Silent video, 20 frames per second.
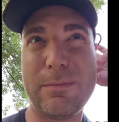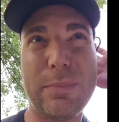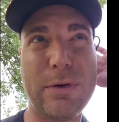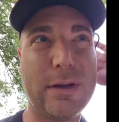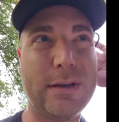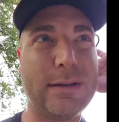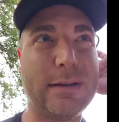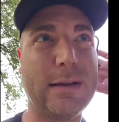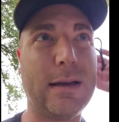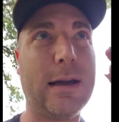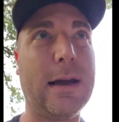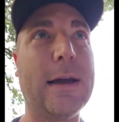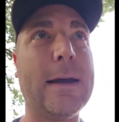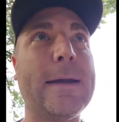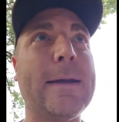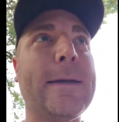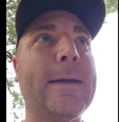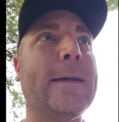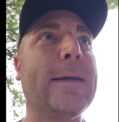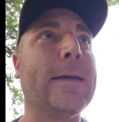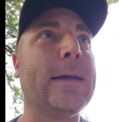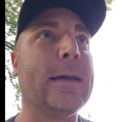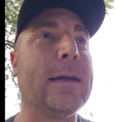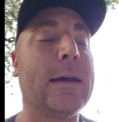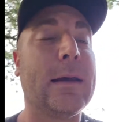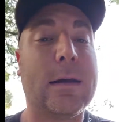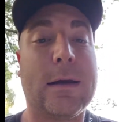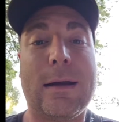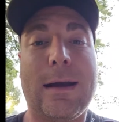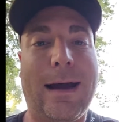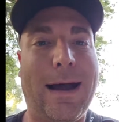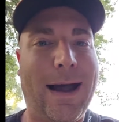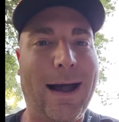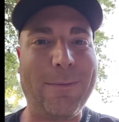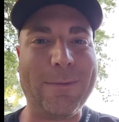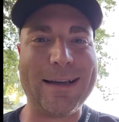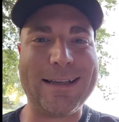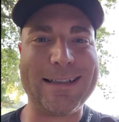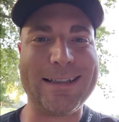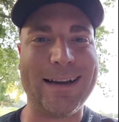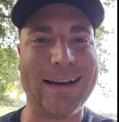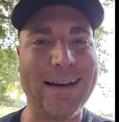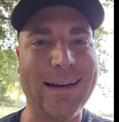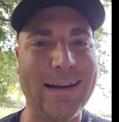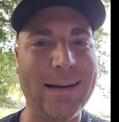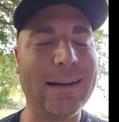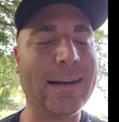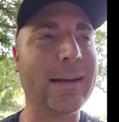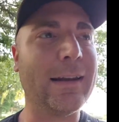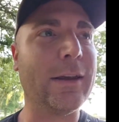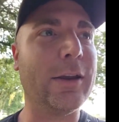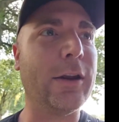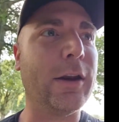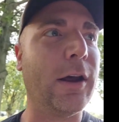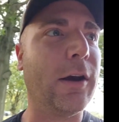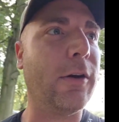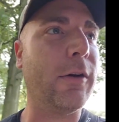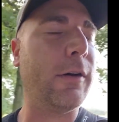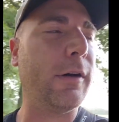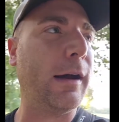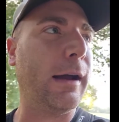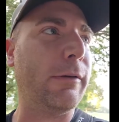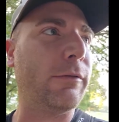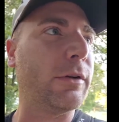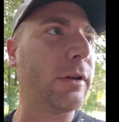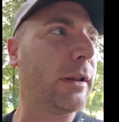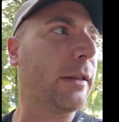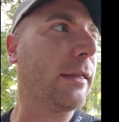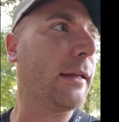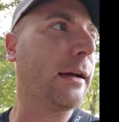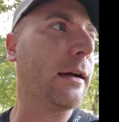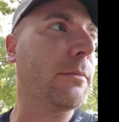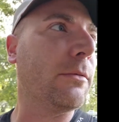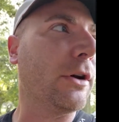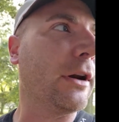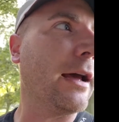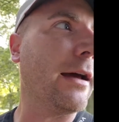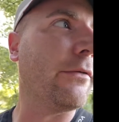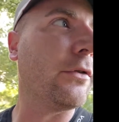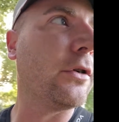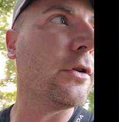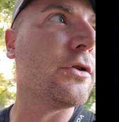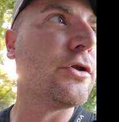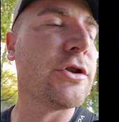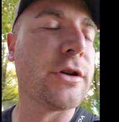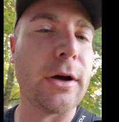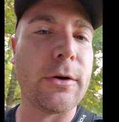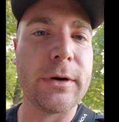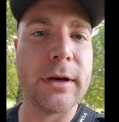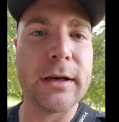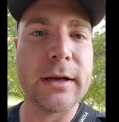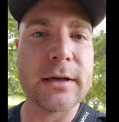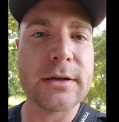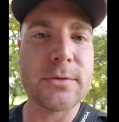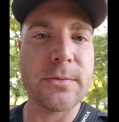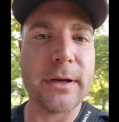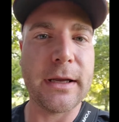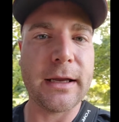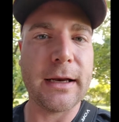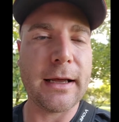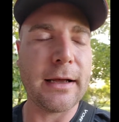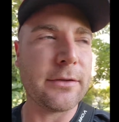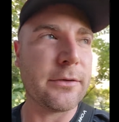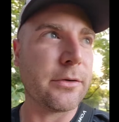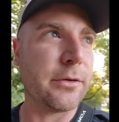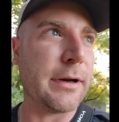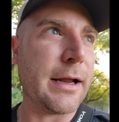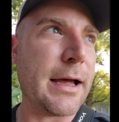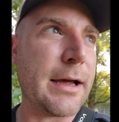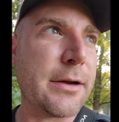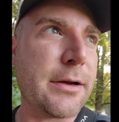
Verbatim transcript: but uh, I'm excited. You know, I really think I'm going to have a good showing next week at Outdoor Na